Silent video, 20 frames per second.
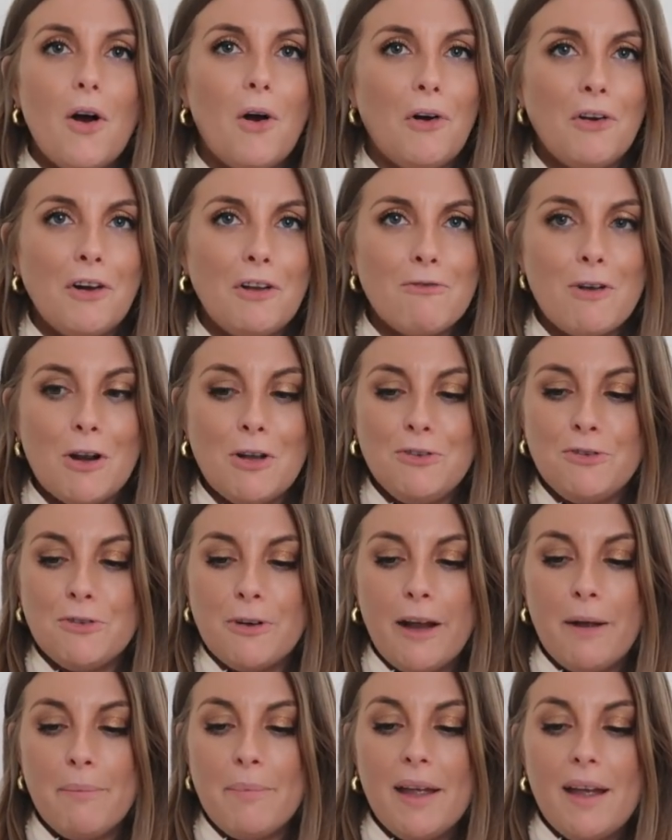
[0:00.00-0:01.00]
on a road
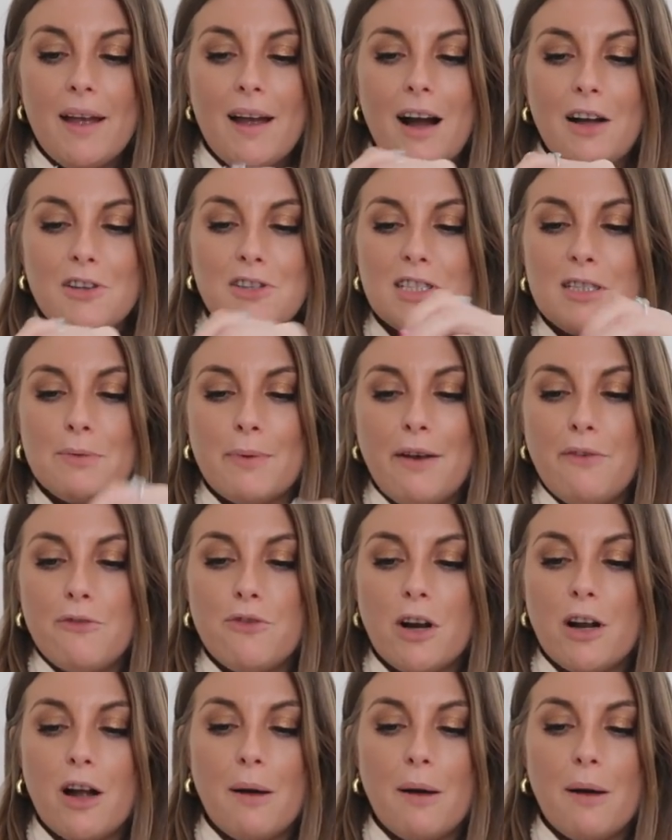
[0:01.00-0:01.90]
trip. I just went for a